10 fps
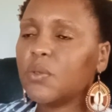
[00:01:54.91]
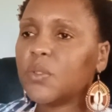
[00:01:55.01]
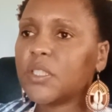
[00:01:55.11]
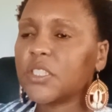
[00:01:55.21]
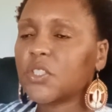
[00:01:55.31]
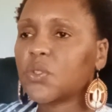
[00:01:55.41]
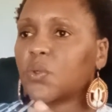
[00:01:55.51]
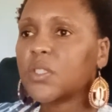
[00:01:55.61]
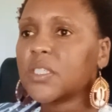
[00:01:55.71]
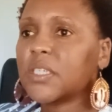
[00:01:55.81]
with the
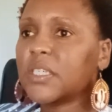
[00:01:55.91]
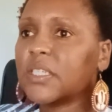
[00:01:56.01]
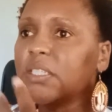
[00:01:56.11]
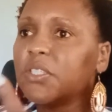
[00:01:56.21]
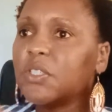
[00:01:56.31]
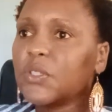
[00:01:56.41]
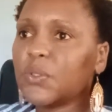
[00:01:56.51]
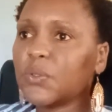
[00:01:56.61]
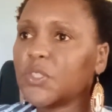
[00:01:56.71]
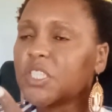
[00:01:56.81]
daughter, you
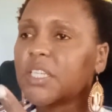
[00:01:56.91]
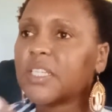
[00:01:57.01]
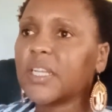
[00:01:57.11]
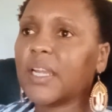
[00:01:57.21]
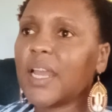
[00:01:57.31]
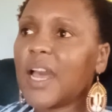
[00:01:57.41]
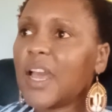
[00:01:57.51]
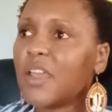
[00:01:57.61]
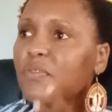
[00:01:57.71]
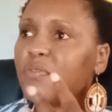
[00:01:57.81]
know, sharing
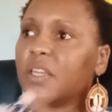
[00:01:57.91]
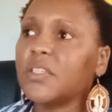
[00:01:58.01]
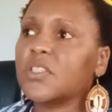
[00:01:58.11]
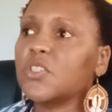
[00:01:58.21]
life and,